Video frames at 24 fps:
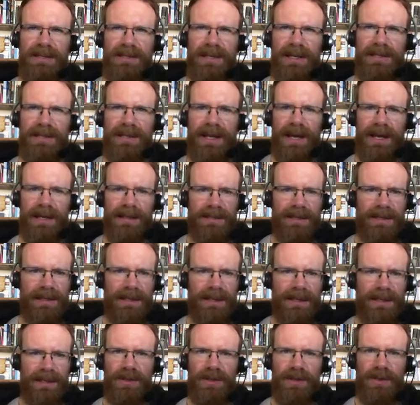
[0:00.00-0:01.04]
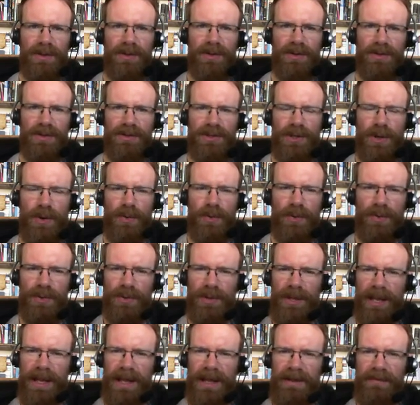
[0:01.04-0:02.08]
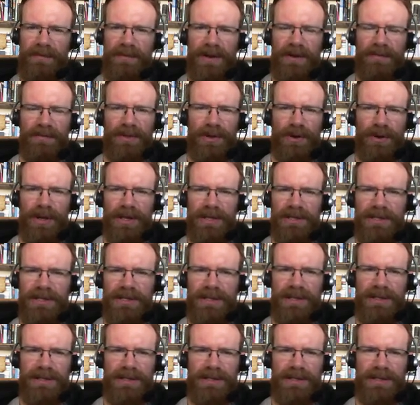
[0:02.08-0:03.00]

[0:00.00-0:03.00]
and six nights. So even if there is